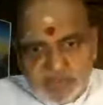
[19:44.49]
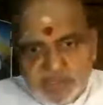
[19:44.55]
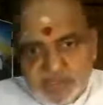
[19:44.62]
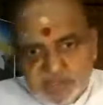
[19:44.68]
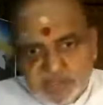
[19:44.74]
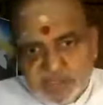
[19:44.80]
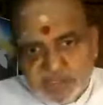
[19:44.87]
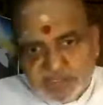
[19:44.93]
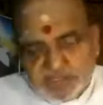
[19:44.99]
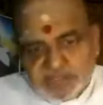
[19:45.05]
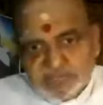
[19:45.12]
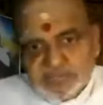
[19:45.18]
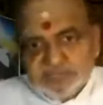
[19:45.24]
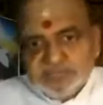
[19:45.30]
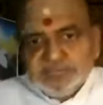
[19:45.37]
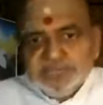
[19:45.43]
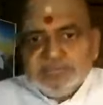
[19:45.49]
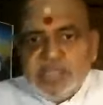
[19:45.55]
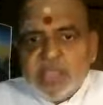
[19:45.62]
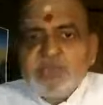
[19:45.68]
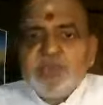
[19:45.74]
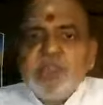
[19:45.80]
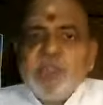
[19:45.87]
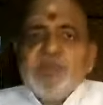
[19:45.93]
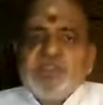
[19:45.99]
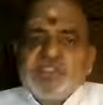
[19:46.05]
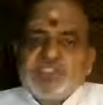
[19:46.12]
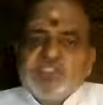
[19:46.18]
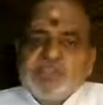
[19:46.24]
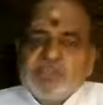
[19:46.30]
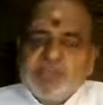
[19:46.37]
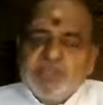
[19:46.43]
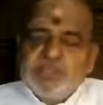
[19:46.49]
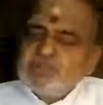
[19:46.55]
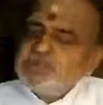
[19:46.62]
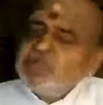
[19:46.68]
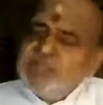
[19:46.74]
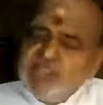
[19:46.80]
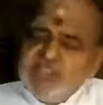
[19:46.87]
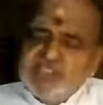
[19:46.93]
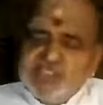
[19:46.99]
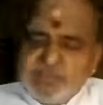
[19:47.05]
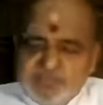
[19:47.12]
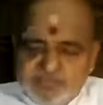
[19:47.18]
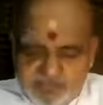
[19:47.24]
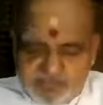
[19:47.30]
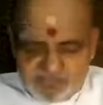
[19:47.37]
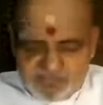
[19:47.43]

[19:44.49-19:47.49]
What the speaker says: we are doing. I'm doing mantra japa, so engage them.